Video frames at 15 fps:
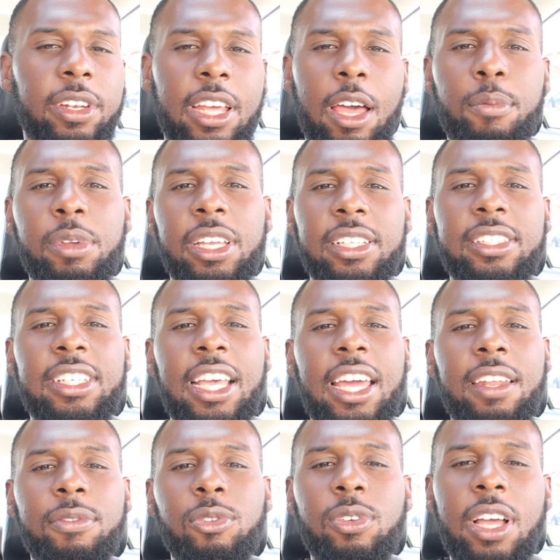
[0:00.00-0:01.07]
that being
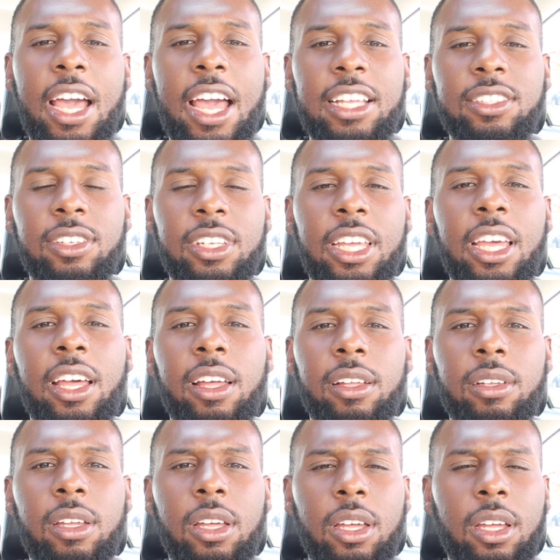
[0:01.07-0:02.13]
said, if you guys out there
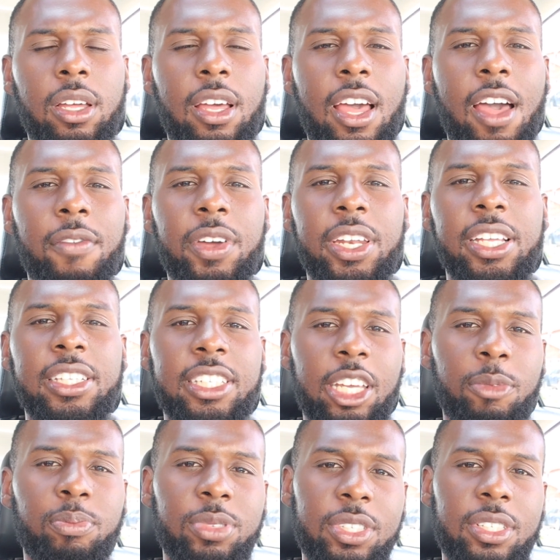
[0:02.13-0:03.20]
have any
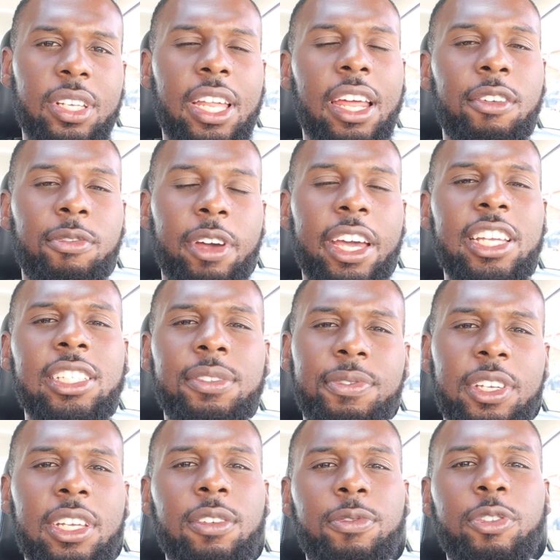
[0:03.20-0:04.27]
tips and advice,
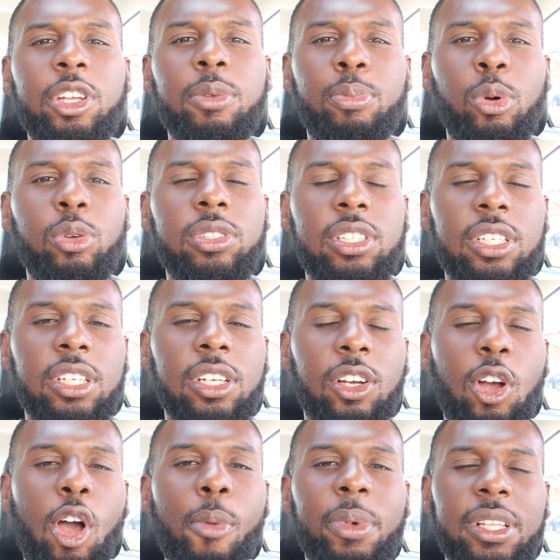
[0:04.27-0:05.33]
feel free to post it in the
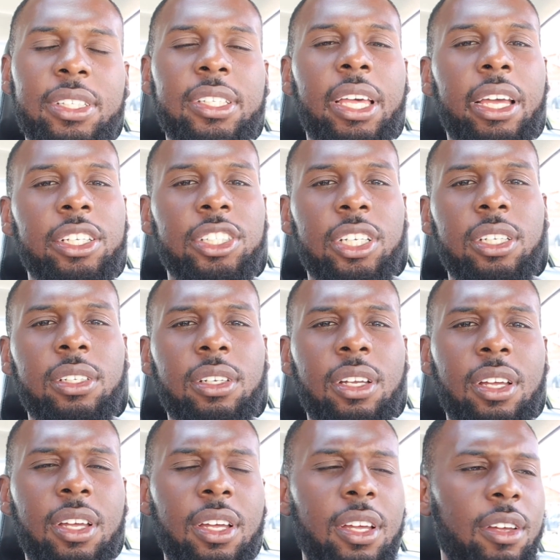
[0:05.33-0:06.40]
comment section.
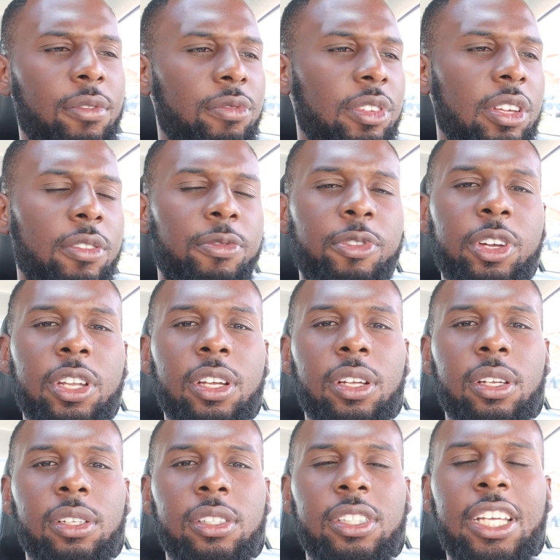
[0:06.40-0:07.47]
Feel free
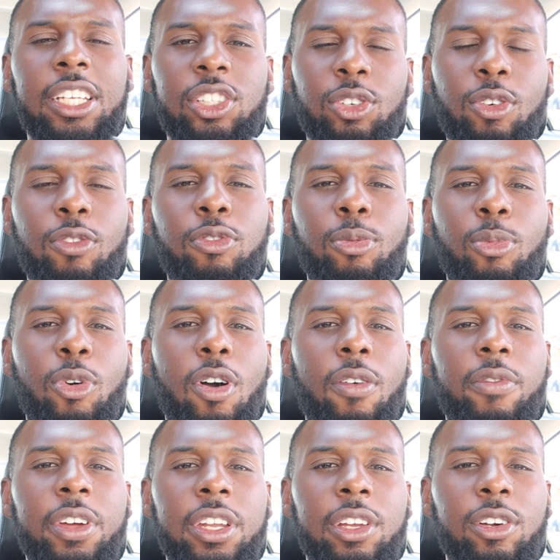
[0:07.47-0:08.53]
to stay tuned for more
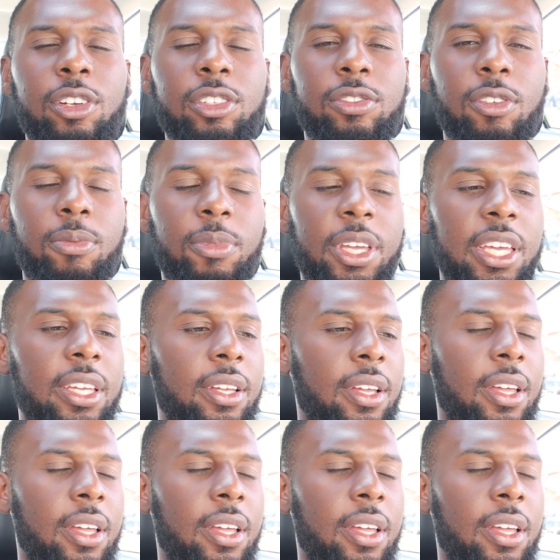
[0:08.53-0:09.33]
videos from me.